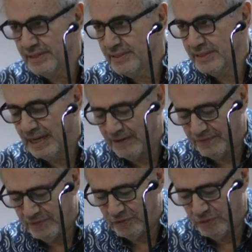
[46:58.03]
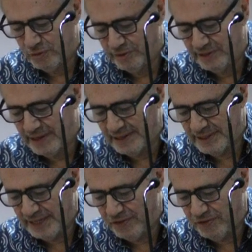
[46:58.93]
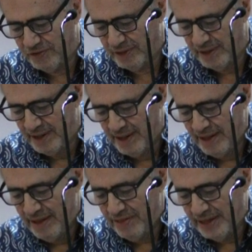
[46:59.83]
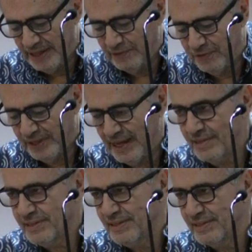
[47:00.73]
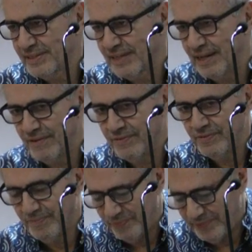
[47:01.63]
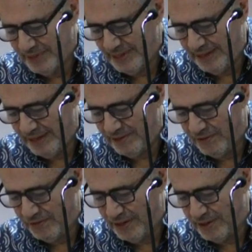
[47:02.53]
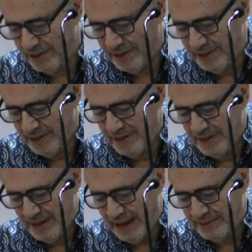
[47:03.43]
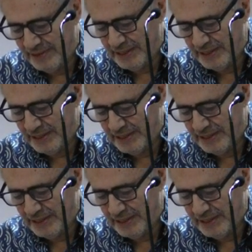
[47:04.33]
itself to utilization, then it forgets itself in the real, and the